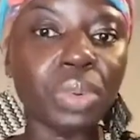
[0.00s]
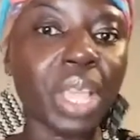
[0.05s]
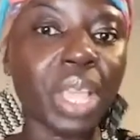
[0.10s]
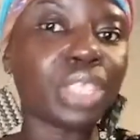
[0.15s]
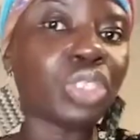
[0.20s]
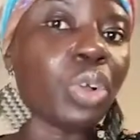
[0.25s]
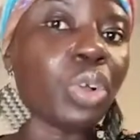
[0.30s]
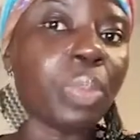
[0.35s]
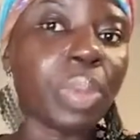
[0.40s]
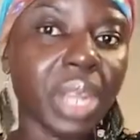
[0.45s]
or
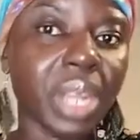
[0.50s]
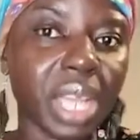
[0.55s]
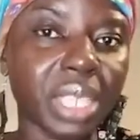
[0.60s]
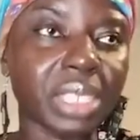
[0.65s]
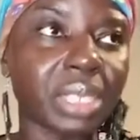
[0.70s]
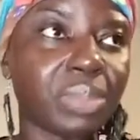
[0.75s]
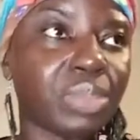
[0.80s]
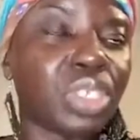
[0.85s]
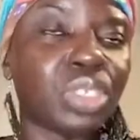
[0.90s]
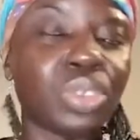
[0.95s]
as open
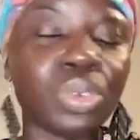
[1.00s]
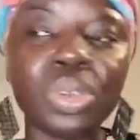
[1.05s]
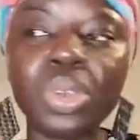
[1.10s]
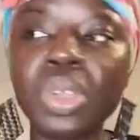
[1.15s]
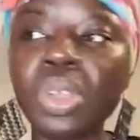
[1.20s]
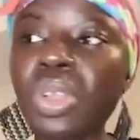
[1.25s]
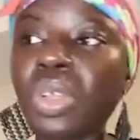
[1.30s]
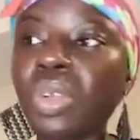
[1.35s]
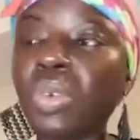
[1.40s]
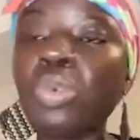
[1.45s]
as him to
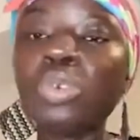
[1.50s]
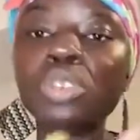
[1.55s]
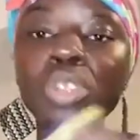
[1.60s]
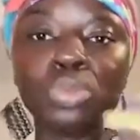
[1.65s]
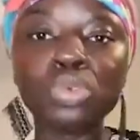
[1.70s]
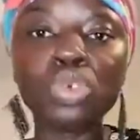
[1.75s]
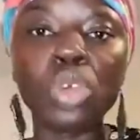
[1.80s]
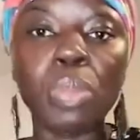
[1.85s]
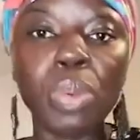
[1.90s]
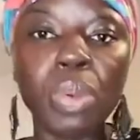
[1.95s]
know,
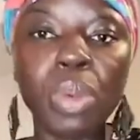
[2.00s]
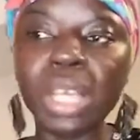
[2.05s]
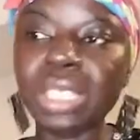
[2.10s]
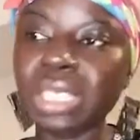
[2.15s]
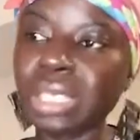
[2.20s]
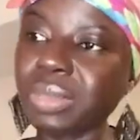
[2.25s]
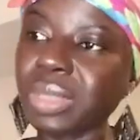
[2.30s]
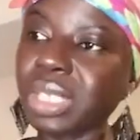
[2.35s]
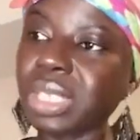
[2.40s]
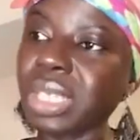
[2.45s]
wouldn't so
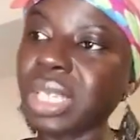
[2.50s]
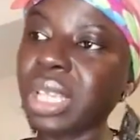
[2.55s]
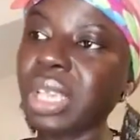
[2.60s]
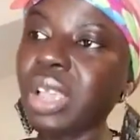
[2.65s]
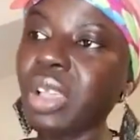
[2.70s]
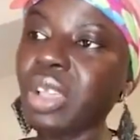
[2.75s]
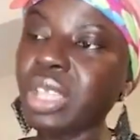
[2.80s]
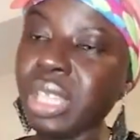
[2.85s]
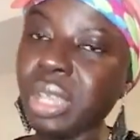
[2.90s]
pewasem tea.